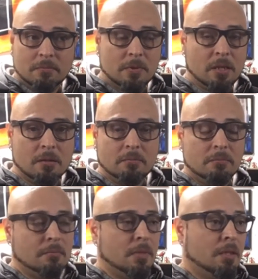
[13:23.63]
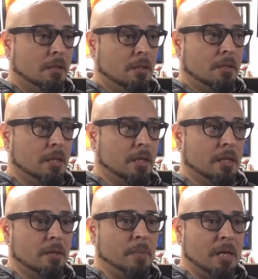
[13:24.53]
So, then I
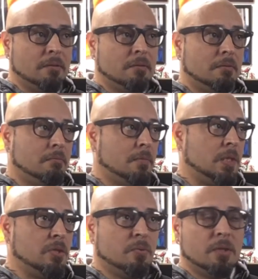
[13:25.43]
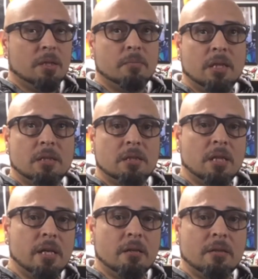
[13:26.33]
get about 20 minutes
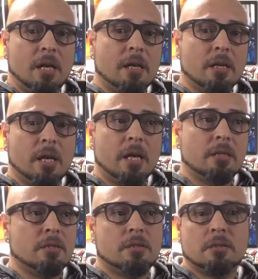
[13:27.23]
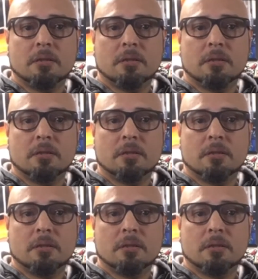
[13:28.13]
later, I get